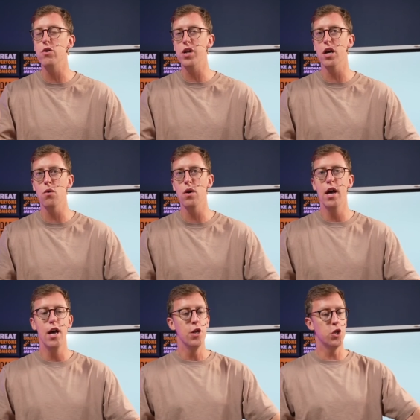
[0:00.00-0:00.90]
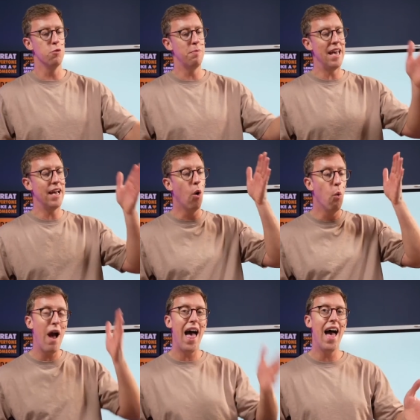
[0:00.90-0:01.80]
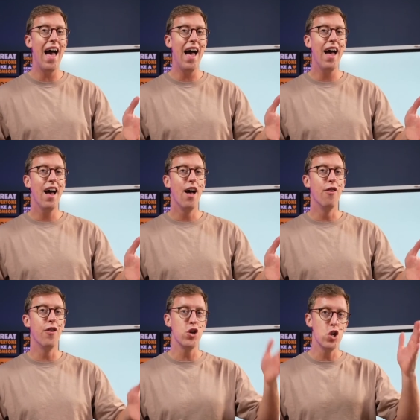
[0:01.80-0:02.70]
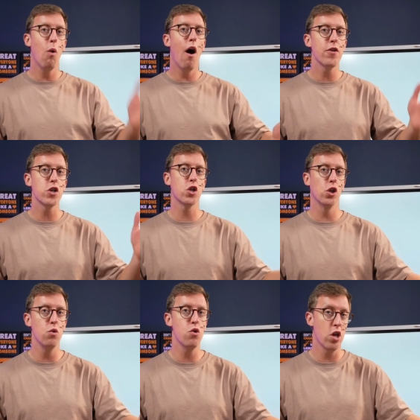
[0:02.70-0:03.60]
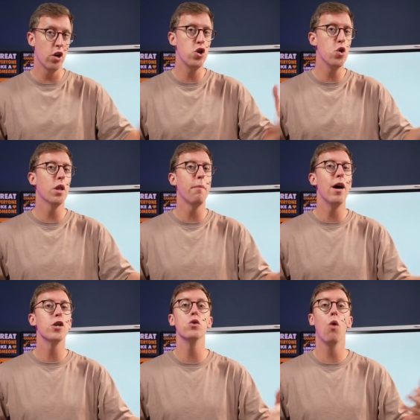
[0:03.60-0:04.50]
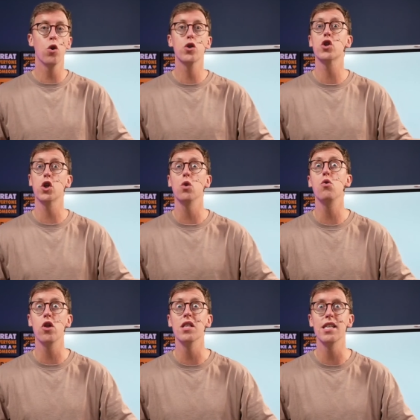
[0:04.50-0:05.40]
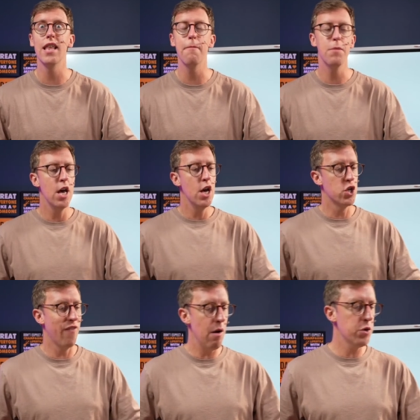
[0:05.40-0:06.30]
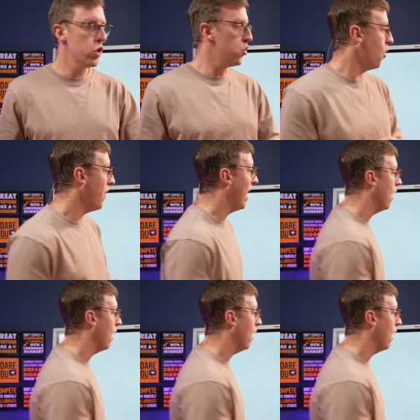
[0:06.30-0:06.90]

you do to being aware that you are the solution or you are the person who holds the solution to them. So if I was to draw that